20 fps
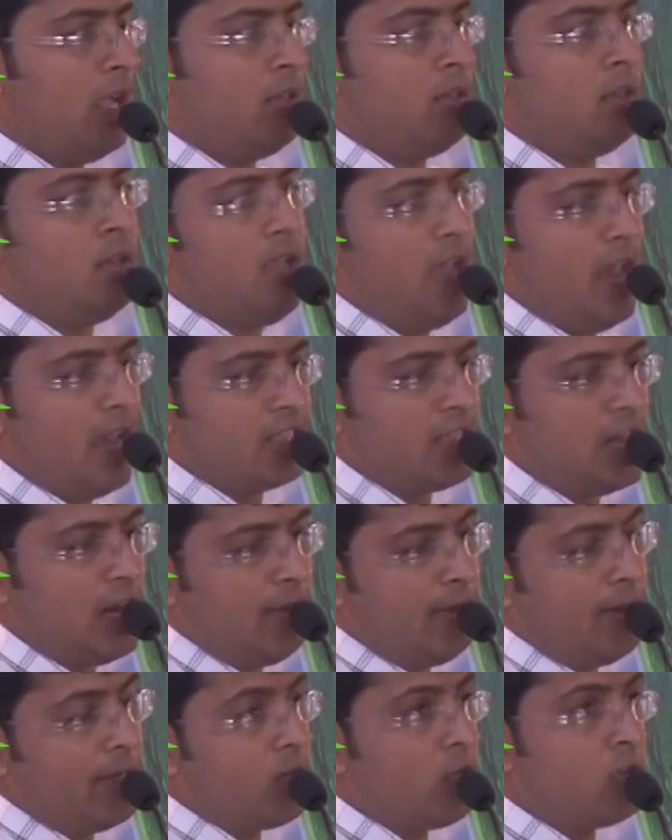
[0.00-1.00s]
And
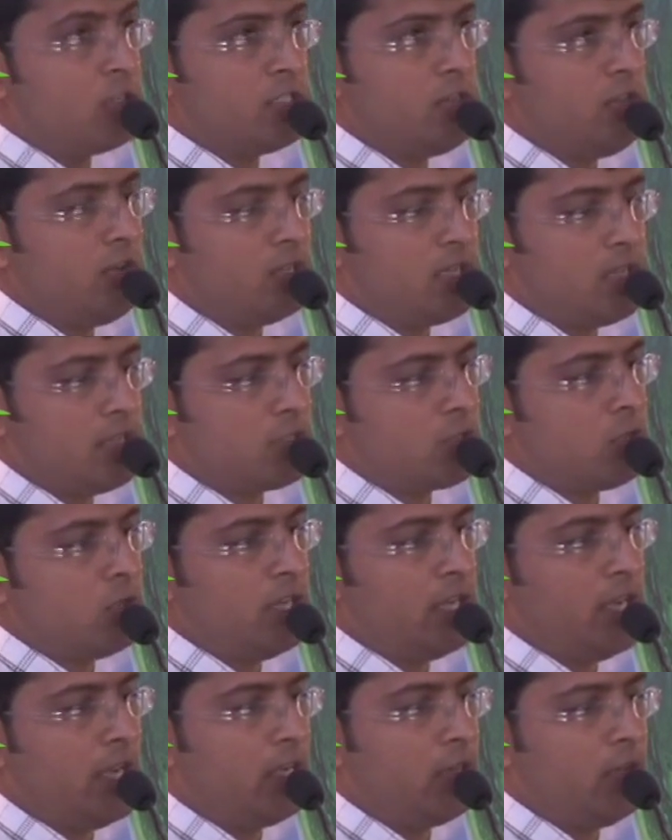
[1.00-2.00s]
HLA-B27 turns
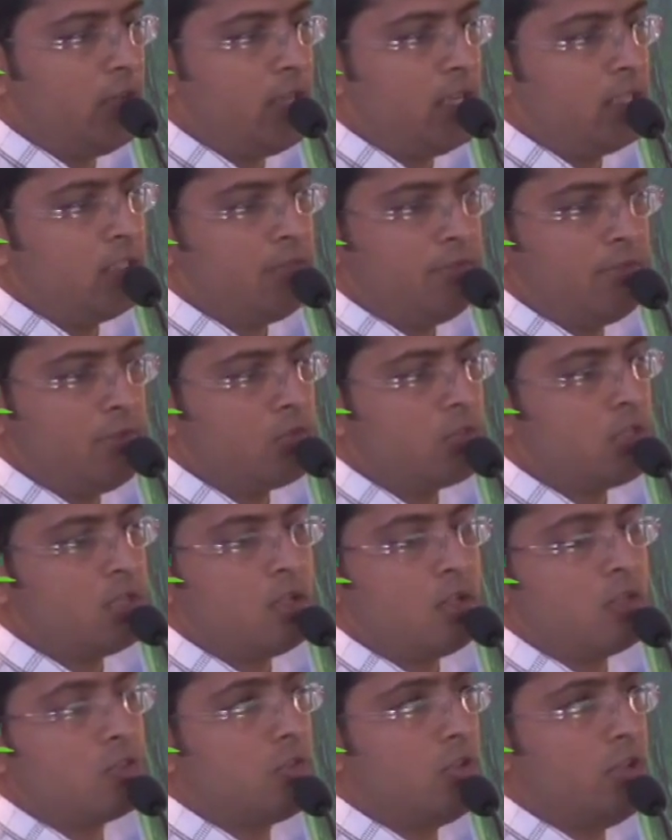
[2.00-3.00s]
to negative range.
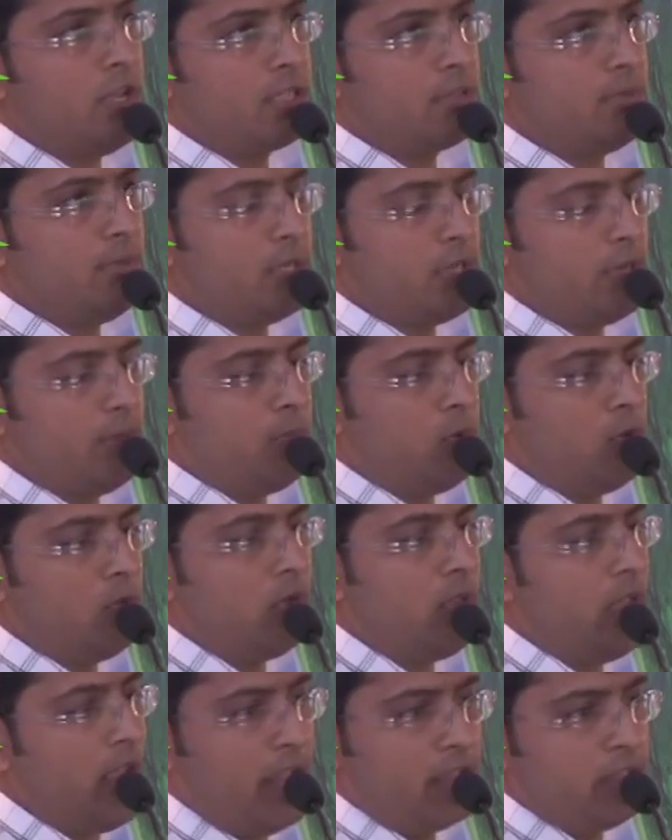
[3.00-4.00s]
Fusion also has been
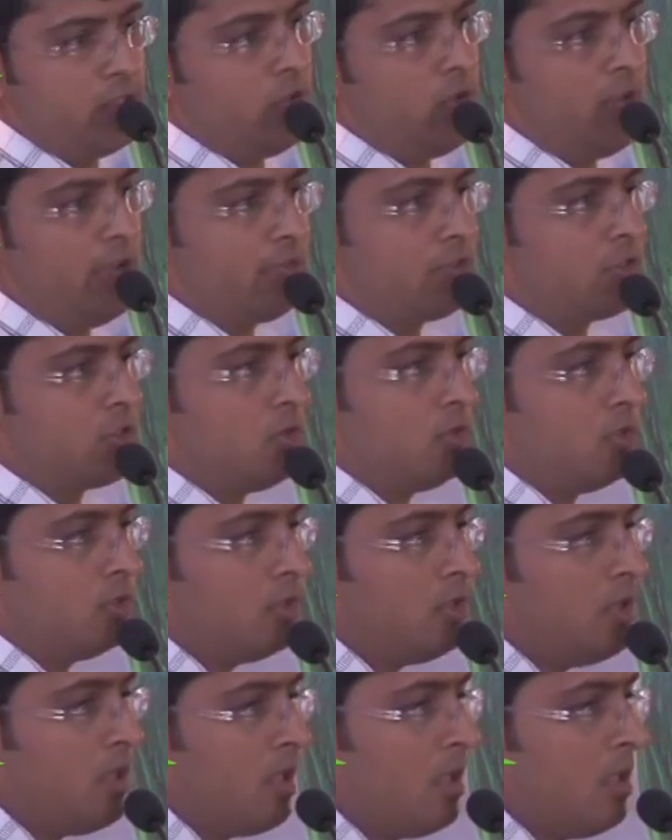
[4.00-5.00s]
removed as you have
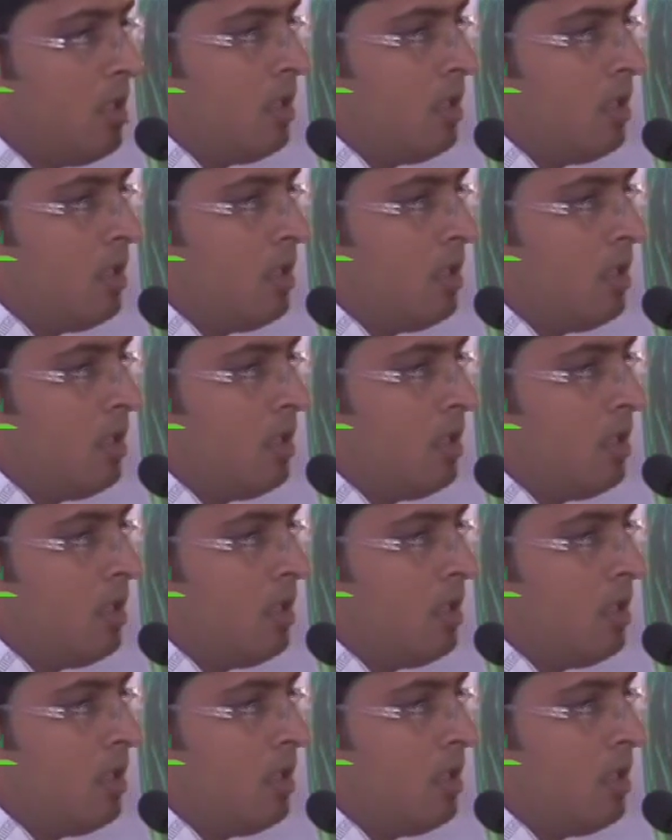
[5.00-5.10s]
shown.